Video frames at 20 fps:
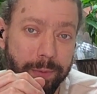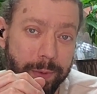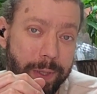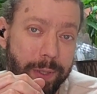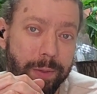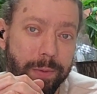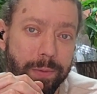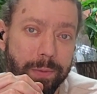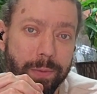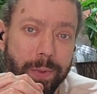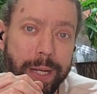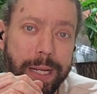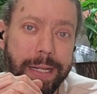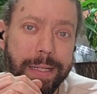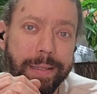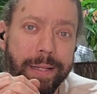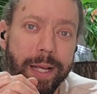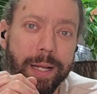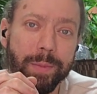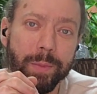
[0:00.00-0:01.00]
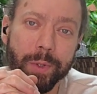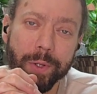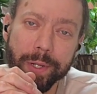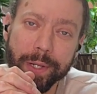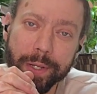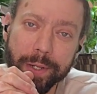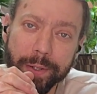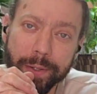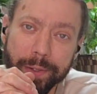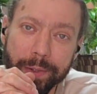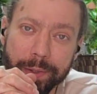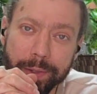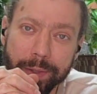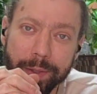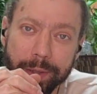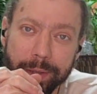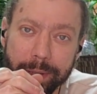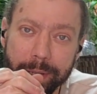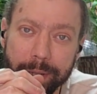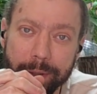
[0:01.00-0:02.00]
Well, wait 10 more years,
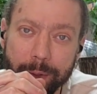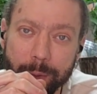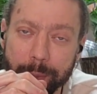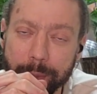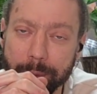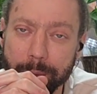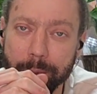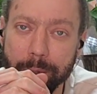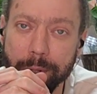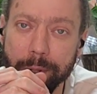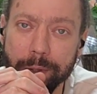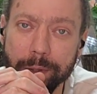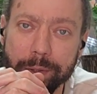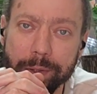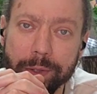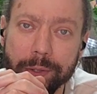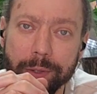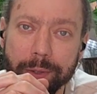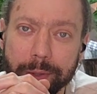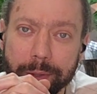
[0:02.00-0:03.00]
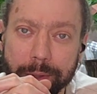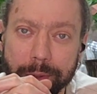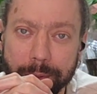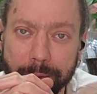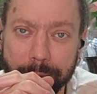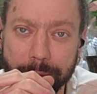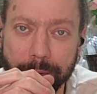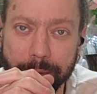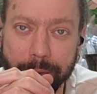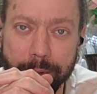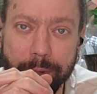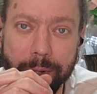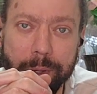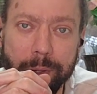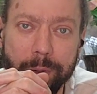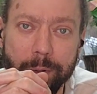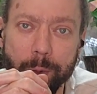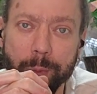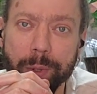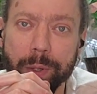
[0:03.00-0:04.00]
they will be worse. Yours
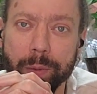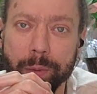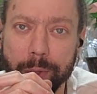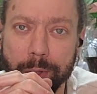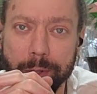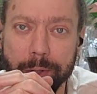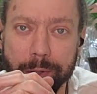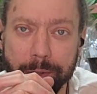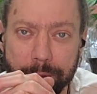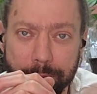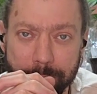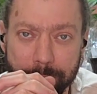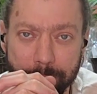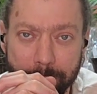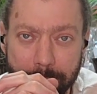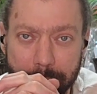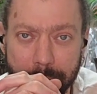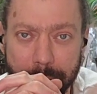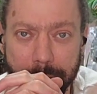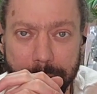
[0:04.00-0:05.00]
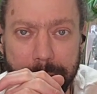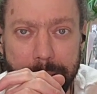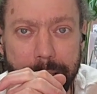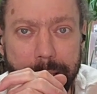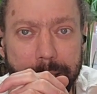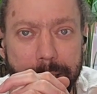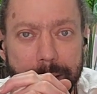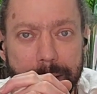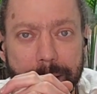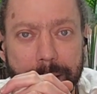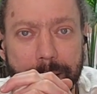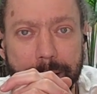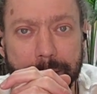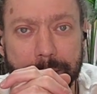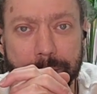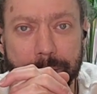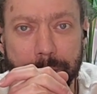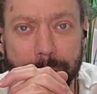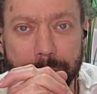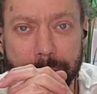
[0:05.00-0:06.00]
will be worse as well
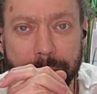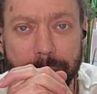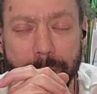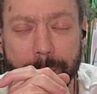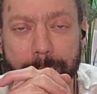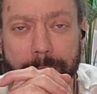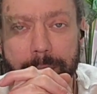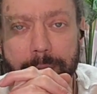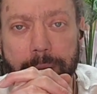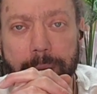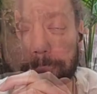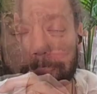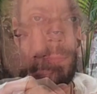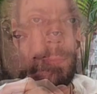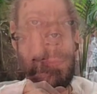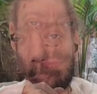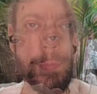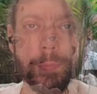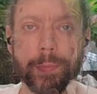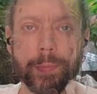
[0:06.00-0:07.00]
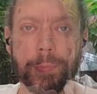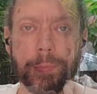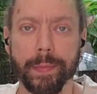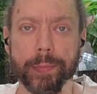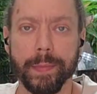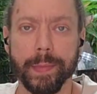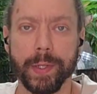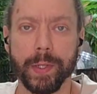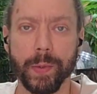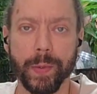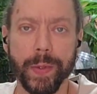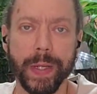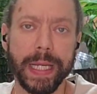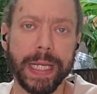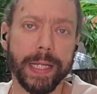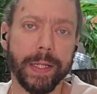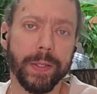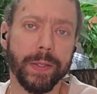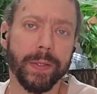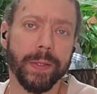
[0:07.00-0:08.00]
as those coming up. So the
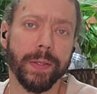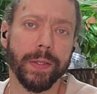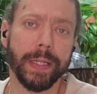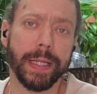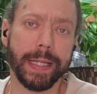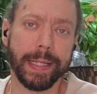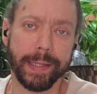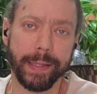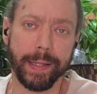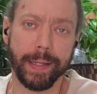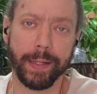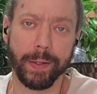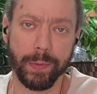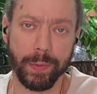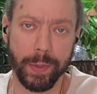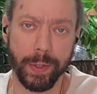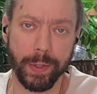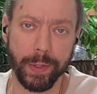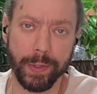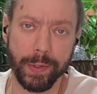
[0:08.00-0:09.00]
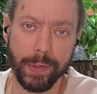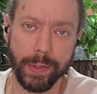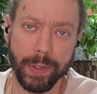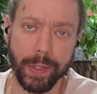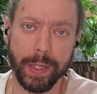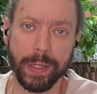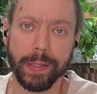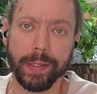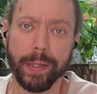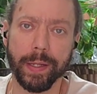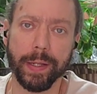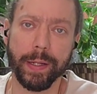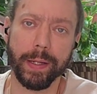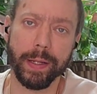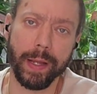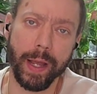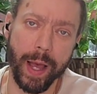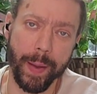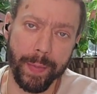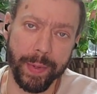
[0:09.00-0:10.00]
ego is getting worse. It's
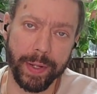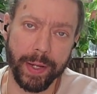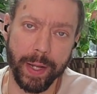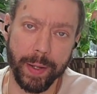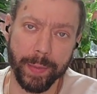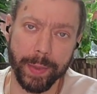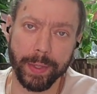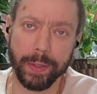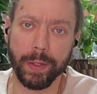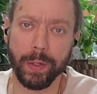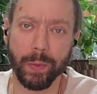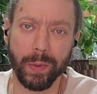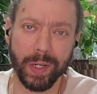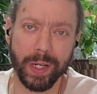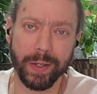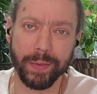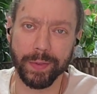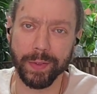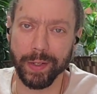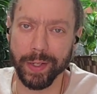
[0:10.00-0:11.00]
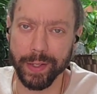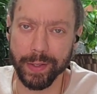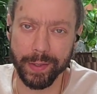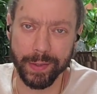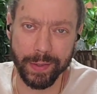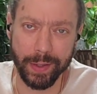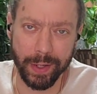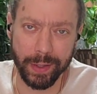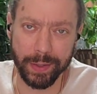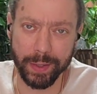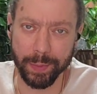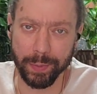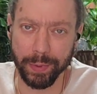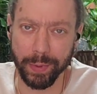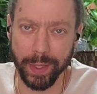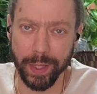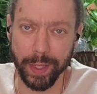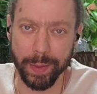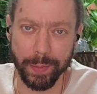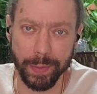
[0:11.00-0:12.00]
getting epidemic or whatever. It's not to
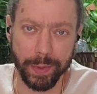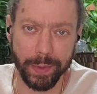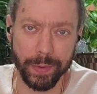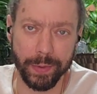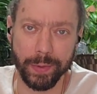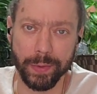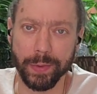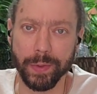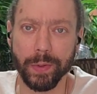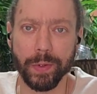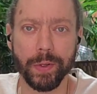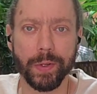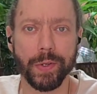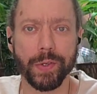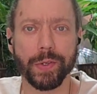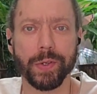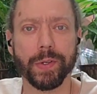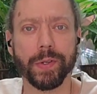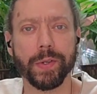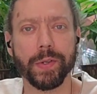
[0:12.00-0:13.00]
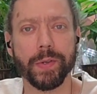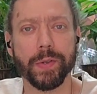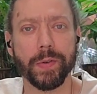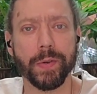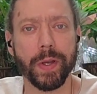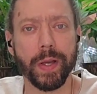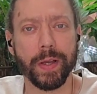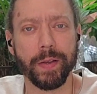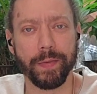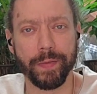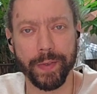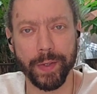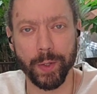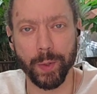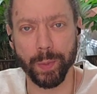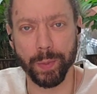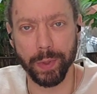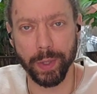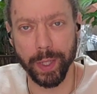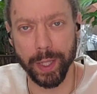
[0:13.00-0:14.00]
blame you, nor should you feel
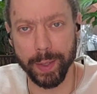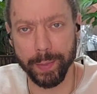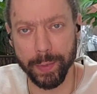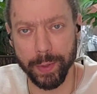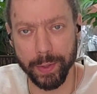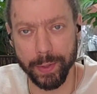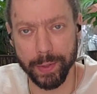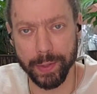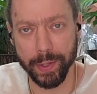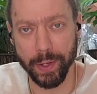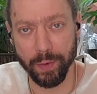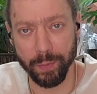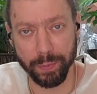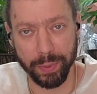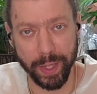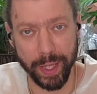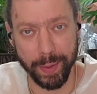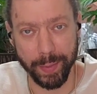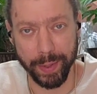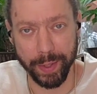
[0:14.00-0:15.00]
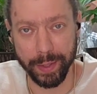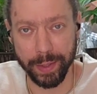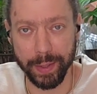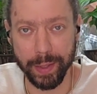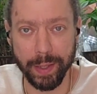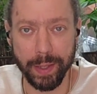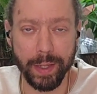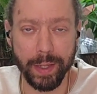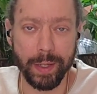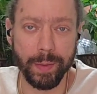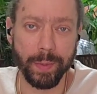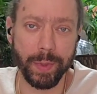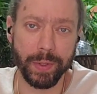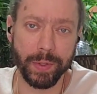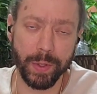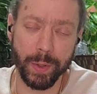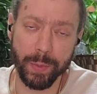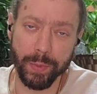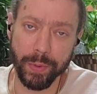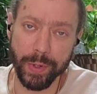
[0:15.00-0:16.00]
blame or self-blaming, but
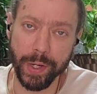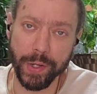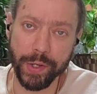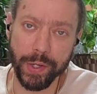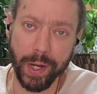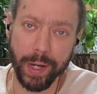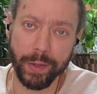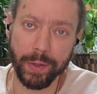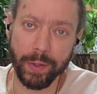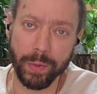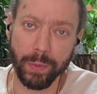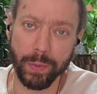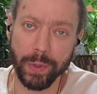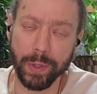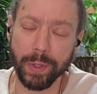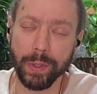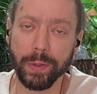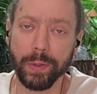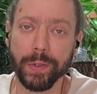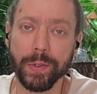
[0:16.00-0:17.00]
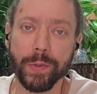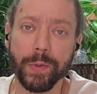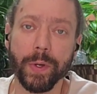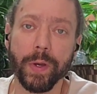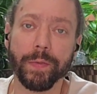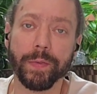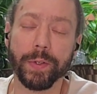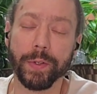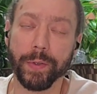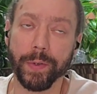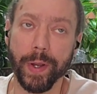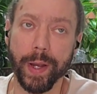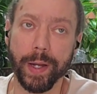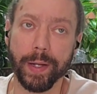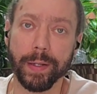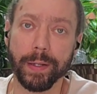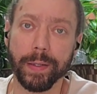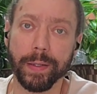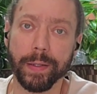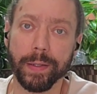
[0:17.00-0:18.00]
to appreciate the world you have
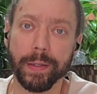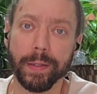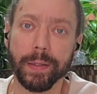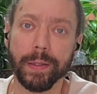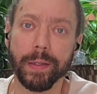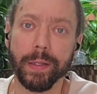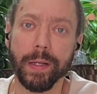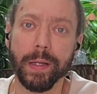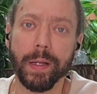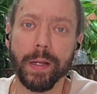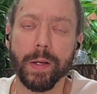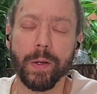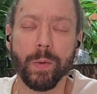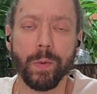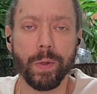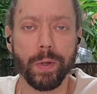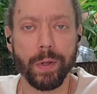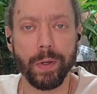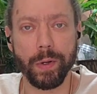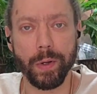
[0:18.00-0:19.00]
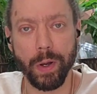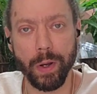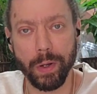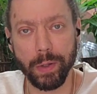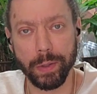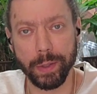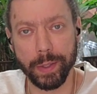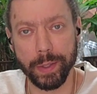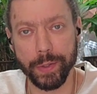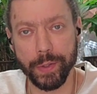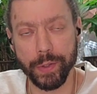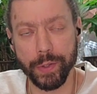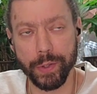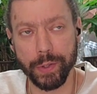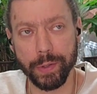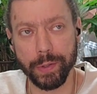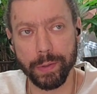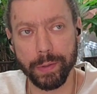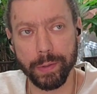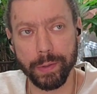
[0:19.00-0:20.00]
created, where knowledge
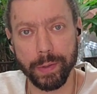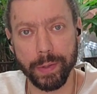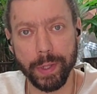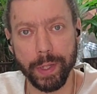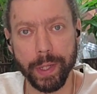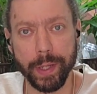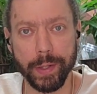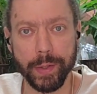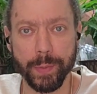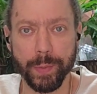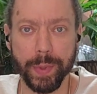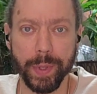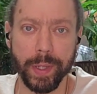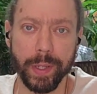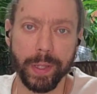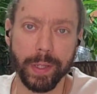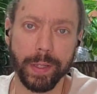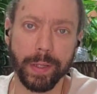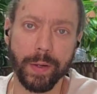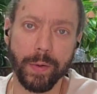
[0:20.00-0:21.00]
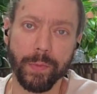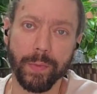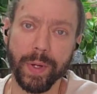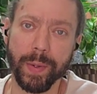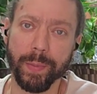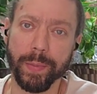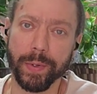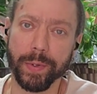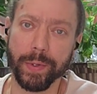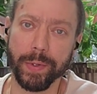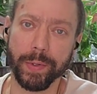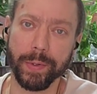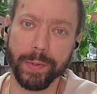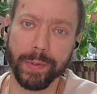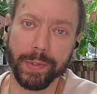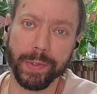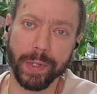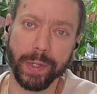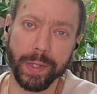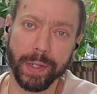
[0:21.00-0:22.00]
is being
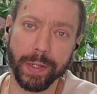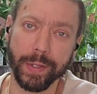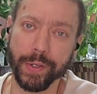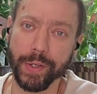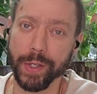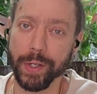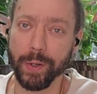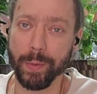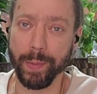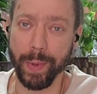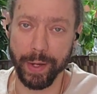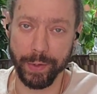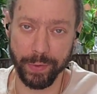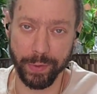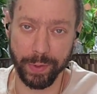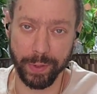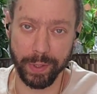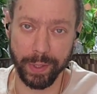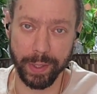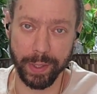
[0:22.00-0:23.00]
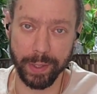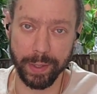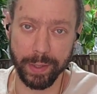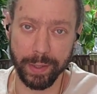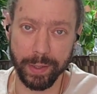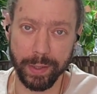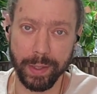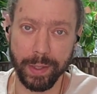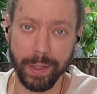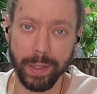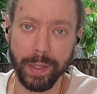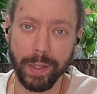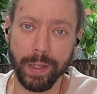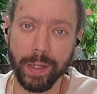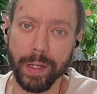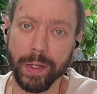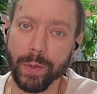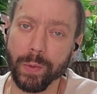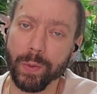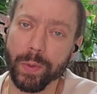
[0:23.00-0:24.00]
reproduced geometrically,
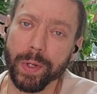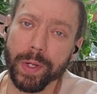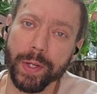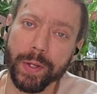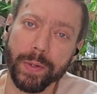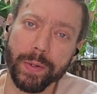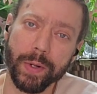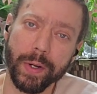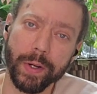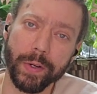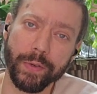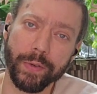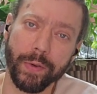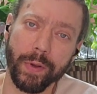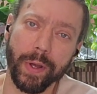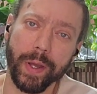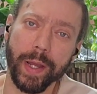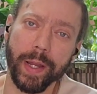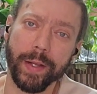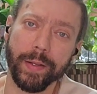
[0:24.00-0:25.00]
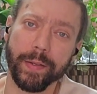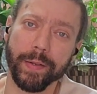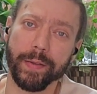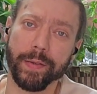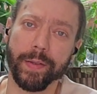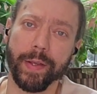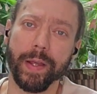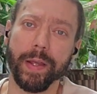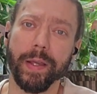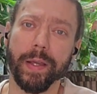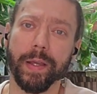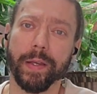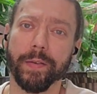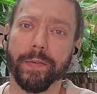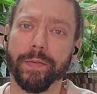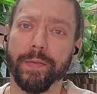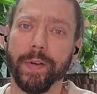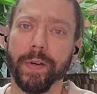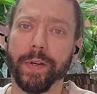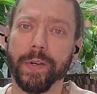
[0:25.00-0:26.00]
and where you are trying to think
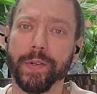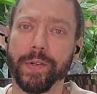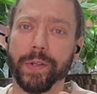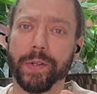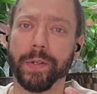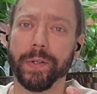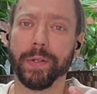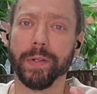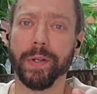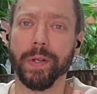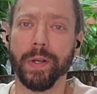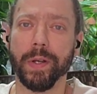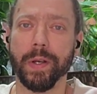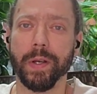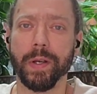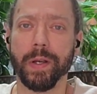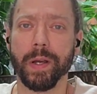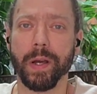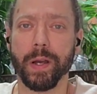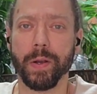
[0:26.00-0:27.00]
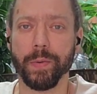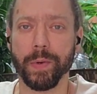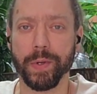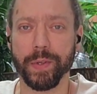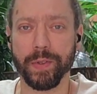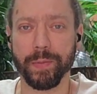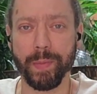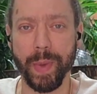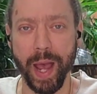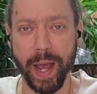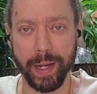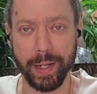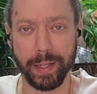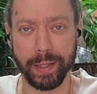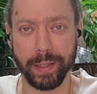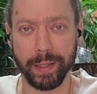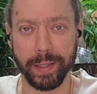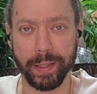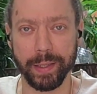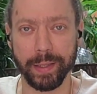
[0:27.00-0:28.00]
and function
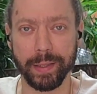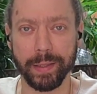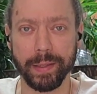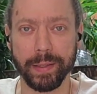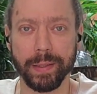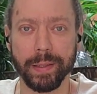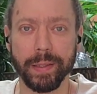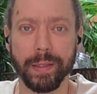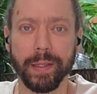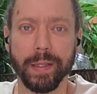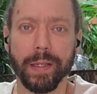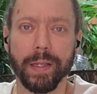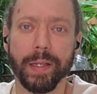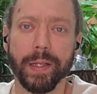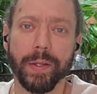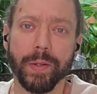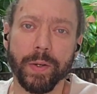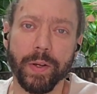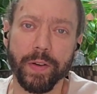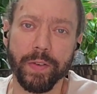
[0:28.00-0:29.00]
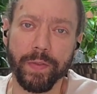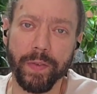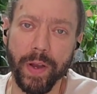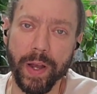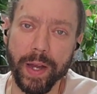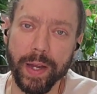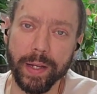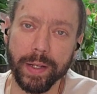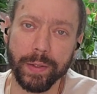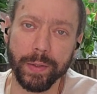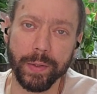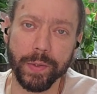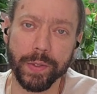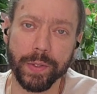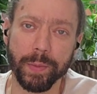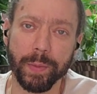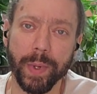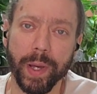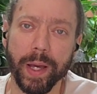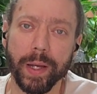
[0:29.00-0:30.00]
arithmetically. You are fighting a
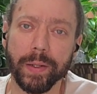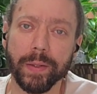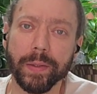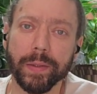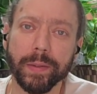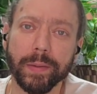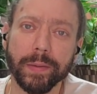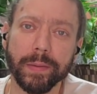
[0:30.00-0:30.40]
losing battle.